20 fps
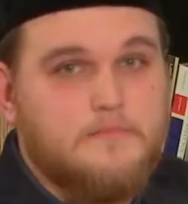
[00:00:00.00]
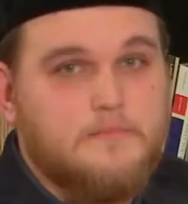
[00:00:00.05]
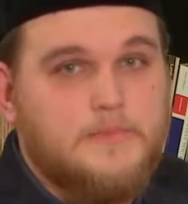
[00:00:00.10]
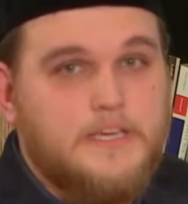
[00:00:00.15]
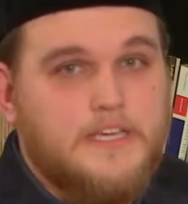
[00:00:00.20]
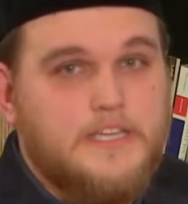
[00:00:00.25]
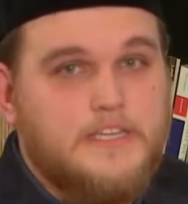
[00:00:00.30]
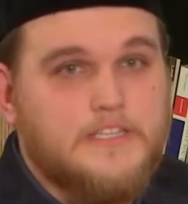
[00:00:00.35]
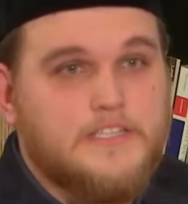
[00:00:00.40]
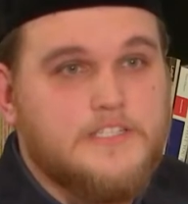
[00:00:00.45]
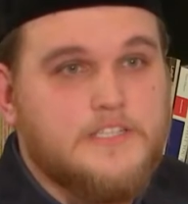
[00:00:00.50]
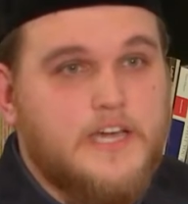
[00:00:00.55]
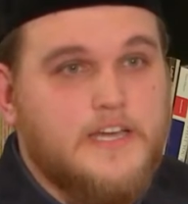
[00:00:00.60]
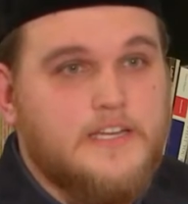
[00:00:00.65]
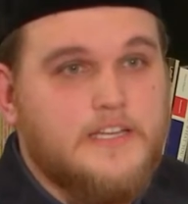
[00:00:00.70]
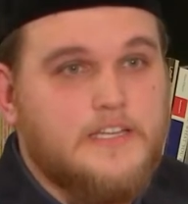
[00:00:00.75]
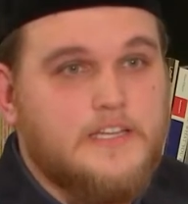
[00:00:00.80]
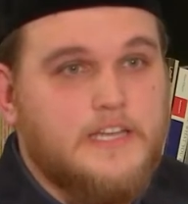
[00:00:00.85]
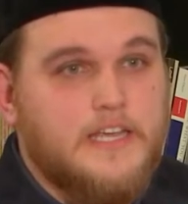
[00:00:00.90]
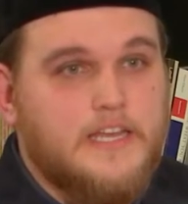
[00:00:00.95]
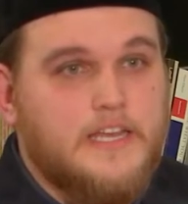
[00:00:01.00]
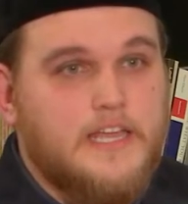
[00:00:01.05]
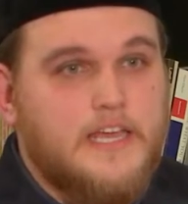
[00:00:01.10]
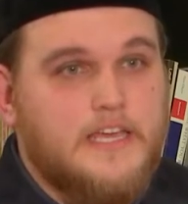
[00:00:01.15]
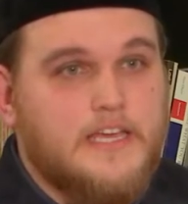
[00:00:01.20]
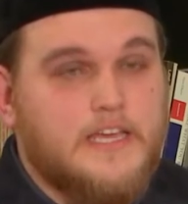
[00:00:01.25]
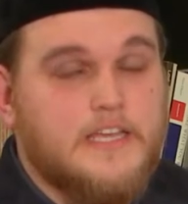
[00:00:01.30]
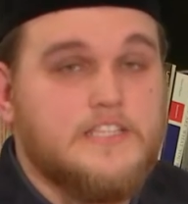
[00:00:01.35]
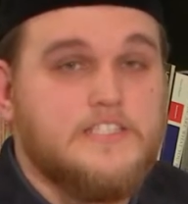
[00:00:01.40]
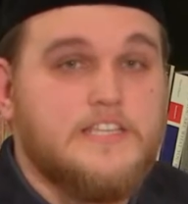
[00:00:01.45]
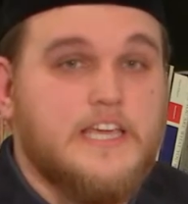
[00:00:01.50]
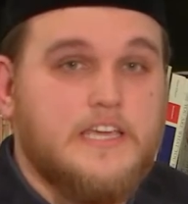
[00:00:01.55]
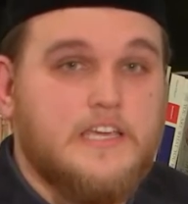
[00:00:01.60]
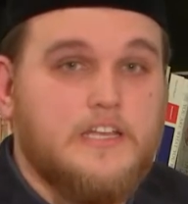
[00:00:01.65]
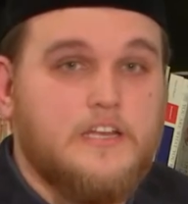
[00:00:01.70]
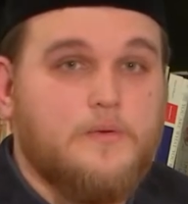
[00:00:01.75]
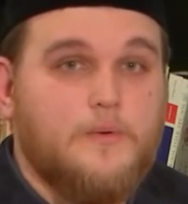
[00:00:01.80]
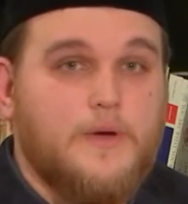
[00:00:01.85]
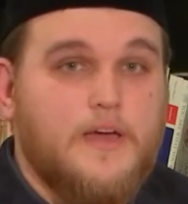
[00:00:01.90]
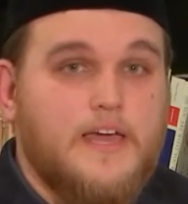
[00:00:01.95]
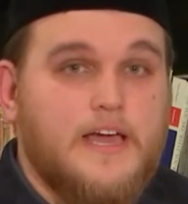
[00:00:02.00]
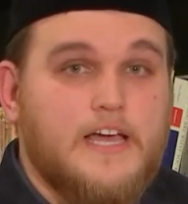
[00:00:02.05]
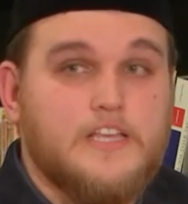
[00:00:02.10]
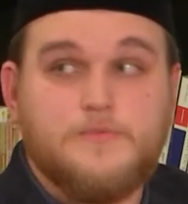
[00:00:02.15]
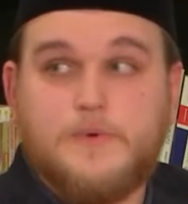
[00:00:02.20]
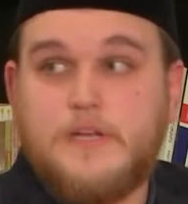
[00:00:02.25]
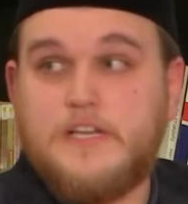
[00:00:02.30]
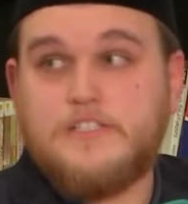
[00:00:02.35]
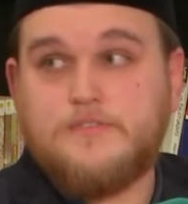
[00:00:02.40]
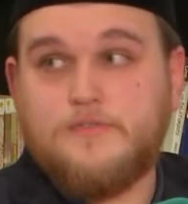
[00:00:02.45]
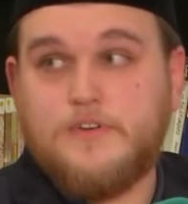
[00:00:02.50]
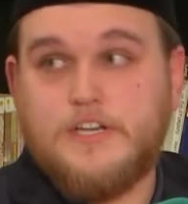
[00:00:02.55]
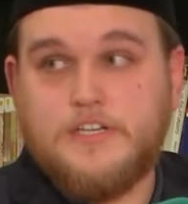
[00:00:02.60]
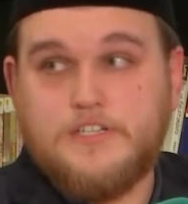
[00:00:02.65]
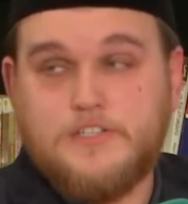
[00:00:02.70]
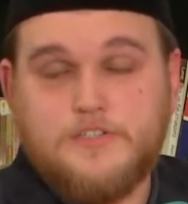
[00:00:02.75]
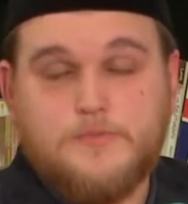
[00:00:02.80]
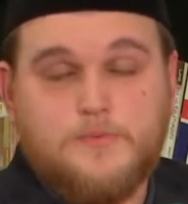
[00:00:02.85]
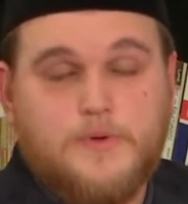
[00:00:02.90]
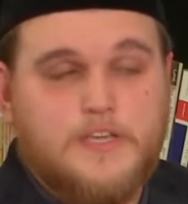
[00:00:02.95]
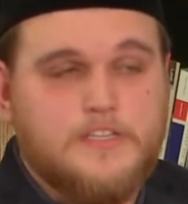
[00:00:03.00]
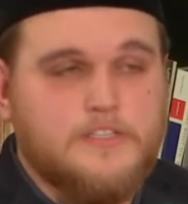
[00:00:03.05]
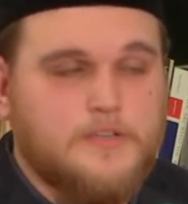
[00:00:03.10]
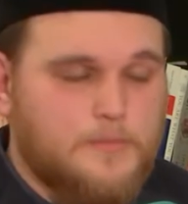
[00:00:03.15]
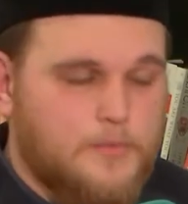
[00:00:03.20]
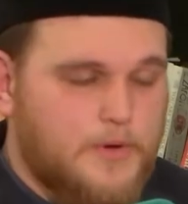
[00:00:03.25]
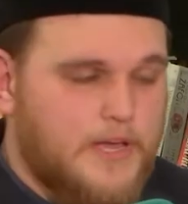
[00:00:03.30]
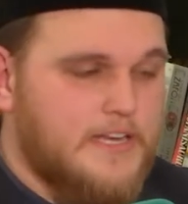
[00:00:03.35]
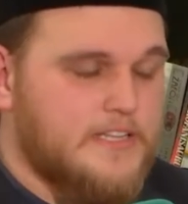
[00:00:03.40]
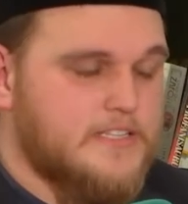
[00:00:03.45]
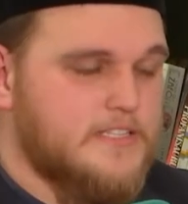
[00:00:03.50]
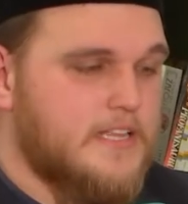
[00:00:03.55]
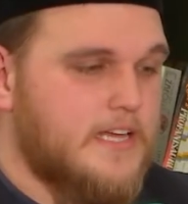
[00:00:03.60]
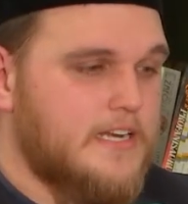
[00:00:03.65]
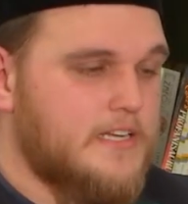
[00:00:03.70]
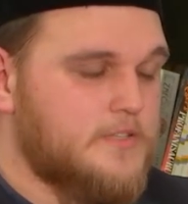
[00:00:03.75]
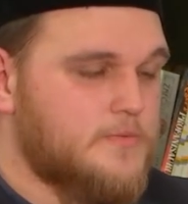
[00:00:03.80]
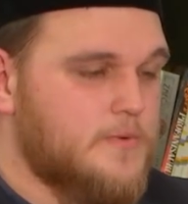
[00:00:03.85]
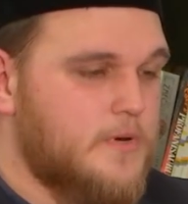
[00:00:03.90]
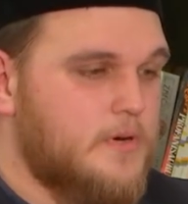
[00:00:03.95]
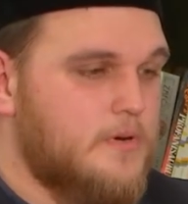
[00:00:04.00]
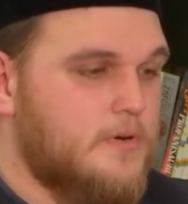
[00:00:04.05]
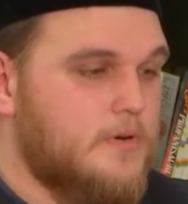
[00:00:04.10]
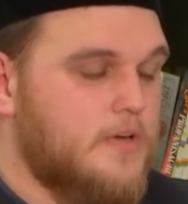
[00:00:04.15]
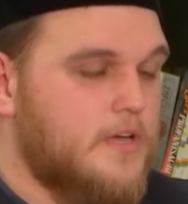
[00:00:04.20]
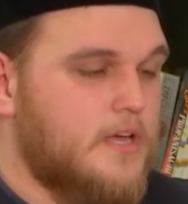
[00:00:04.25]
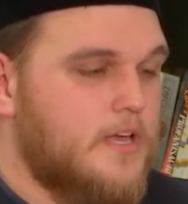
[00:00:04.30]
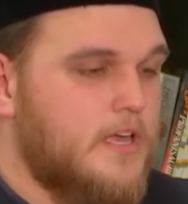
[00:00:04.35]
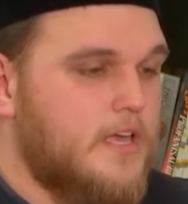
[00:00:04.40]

can be decided in a secular way as well as a religious way. So we'll get into that as well.